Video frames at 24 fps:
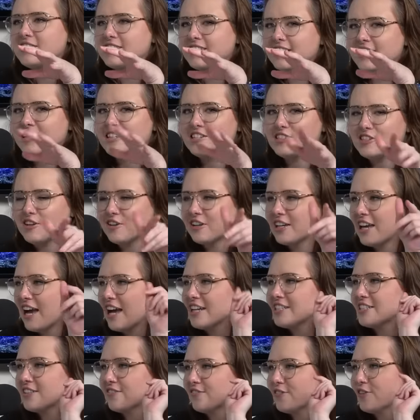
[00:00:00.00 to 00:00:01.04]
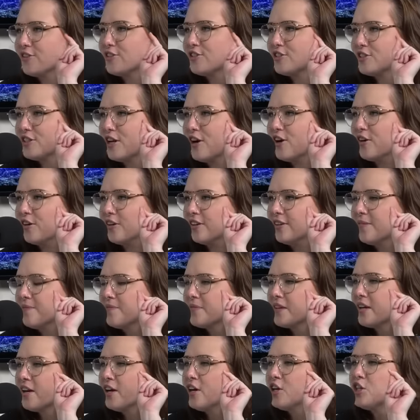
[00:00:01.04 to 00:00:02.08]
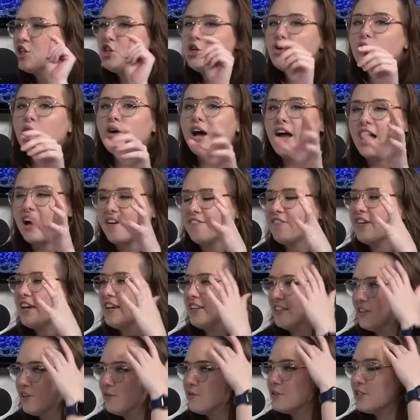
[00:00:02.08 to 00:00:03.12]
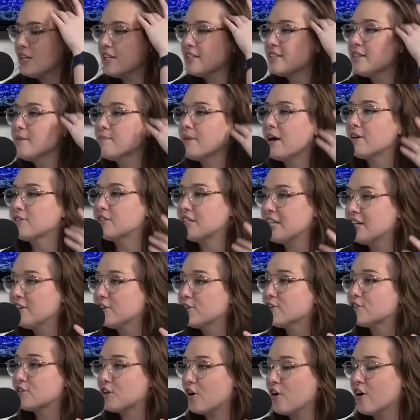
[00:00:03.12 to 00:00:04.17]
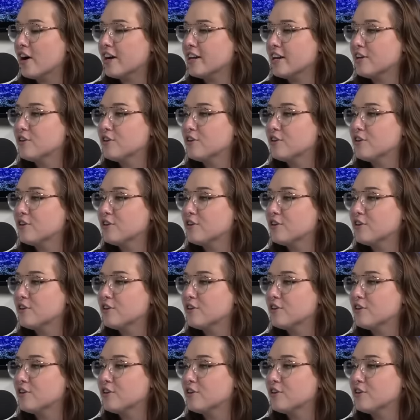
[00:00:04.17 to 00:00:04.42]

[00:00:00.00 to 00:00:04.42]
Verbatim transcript: sin shall cast the first stone. You have Disney mouse ears on,